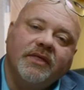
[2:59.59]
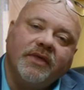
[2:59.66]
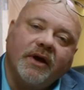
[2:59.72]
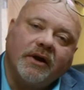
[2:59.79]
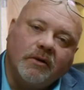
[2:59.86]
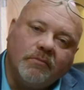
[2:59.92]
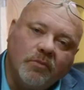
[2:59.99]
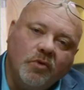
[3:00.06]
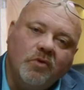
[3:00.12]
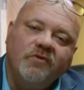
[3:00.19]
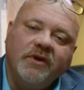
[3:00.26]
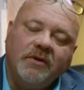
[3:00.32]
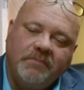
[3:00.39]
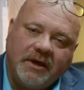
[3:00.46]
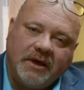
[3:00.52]
that are
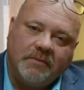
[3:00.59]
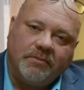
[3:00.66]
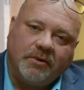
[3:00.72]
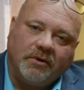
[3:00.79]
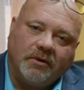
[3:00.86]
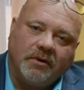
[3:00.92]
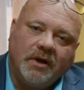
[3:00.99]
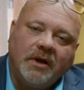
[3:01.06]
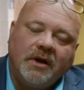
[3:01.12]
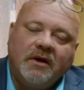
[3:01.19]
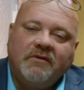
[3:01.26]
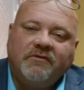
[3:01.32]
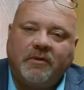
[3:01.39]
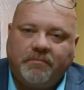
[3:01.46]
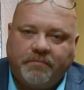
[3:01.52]
moving people
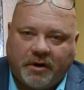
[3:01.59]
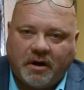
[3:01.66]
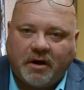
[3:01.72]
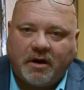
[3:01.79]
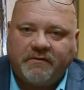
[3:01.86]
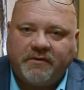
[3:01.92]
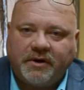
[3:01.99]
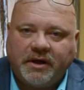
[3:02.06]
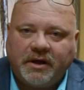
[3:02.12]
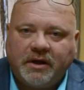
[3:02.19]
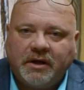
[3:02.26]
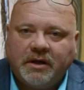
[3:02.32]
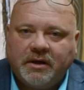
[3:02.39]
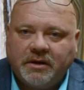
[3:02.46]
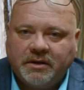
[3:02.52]
from poverty
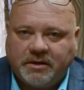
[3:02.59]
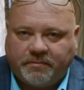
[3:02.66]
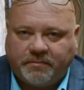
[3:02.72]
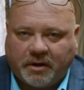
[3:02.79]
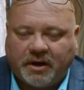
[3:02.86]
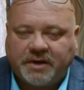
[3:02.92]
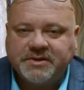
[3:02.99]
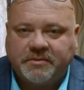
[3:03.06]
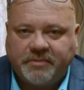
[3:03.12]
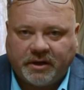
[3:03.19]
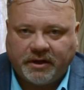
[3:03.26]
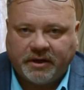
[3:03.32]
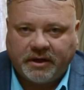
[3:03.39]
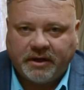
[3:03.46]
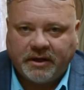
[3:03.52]
to
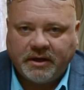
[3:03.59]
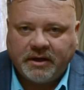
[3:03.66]
possibility.